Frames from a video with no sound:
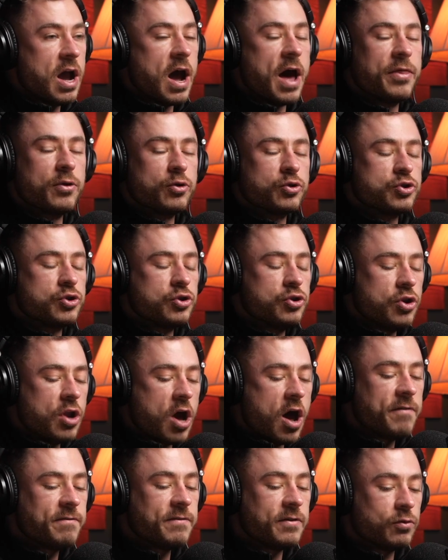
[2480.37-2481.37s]
And there's
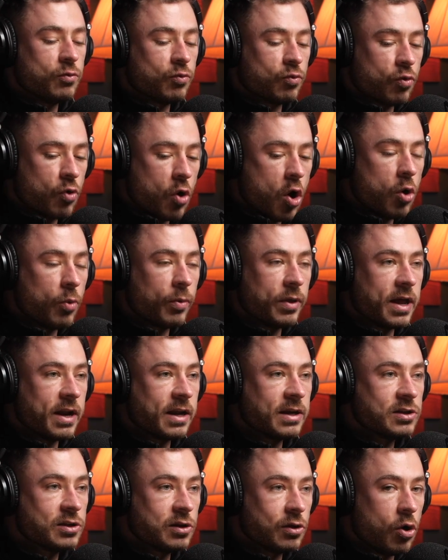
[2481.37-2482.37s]
nothing wrong with
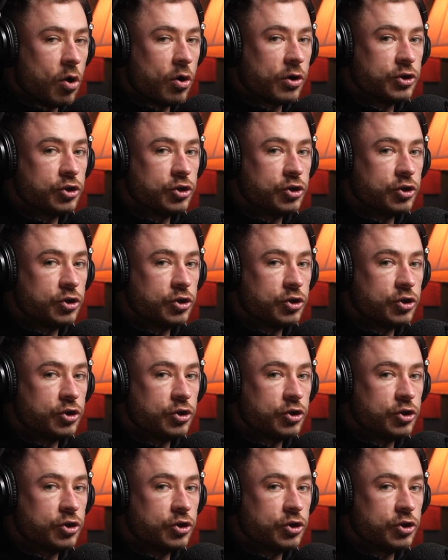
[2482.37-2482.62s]
that as long